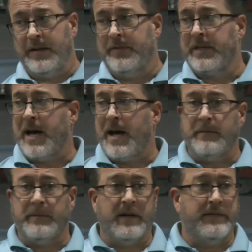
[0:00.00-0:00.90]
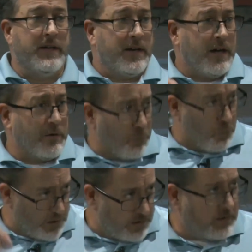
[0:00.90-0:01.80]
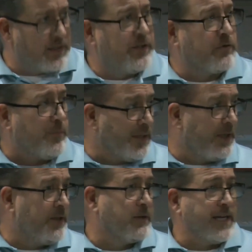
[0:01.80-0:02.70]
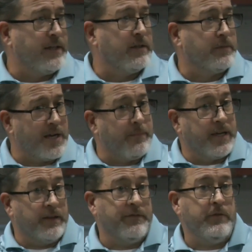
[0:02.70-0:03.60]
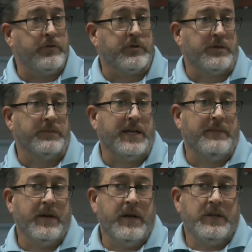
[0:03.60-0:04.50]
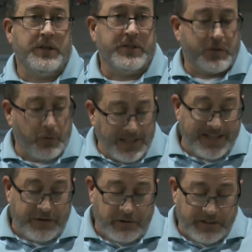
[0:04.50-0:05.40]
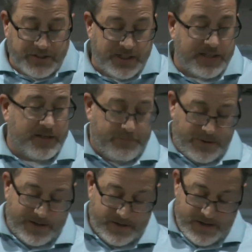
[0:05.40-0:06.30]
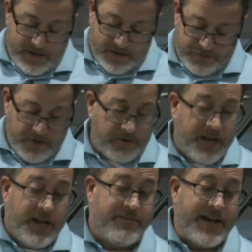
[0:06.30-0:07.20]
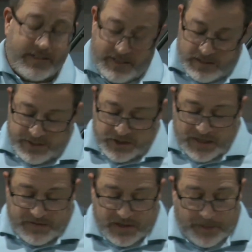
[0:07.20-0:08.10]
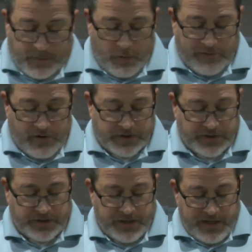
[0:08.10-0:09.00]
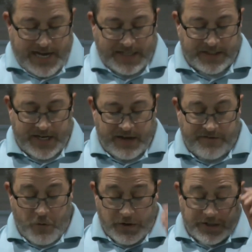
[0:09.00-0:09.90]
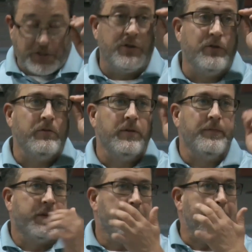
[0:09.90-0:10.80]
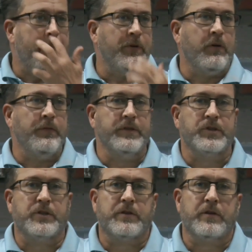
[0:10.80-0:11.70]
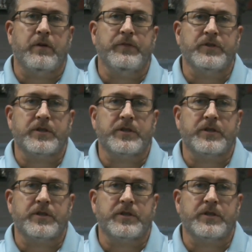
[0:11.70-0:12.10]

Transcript: in the column of a real, literal millennial kingdom coming in the future sometime. Jesus will literally sit upon a throne. In fact, let me just give you a couple more verses. Isaiah 42. Is that one on the